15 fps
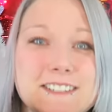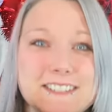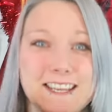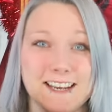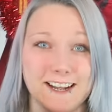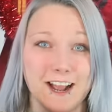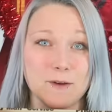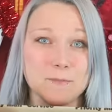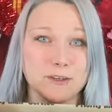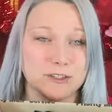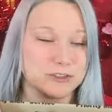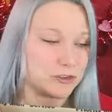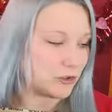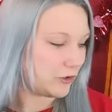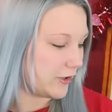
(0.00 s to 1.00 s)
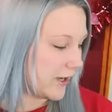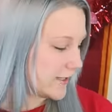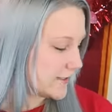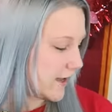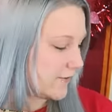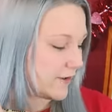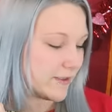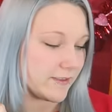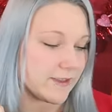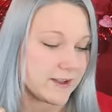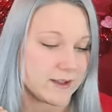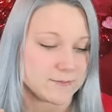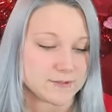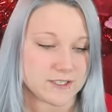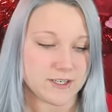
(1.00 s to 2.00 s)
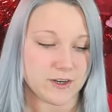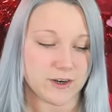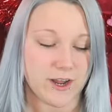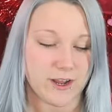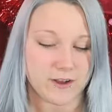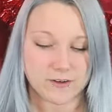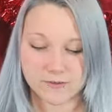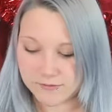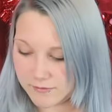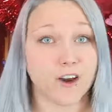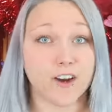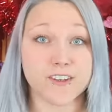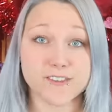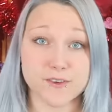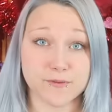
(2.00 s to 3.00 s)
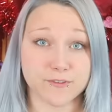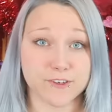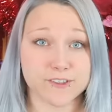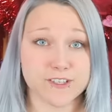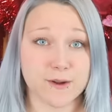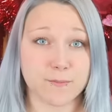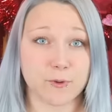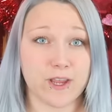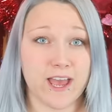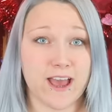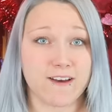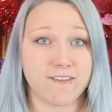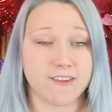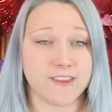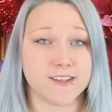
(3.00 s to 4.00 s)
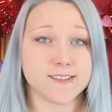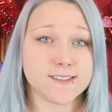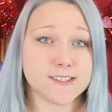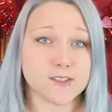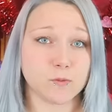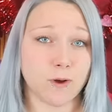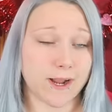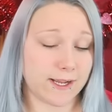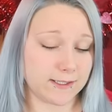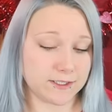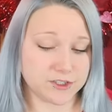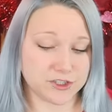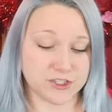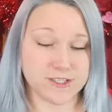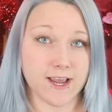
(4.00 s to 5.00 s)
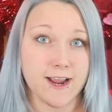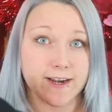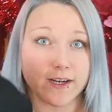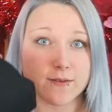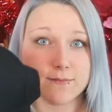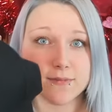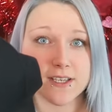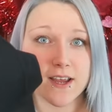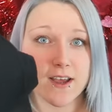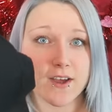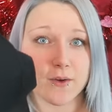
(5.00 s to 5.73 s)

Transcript: Just kidding. I'm going to show you guys everything that comes in here. Hang on. All right, so first up we have the Swagalicious items.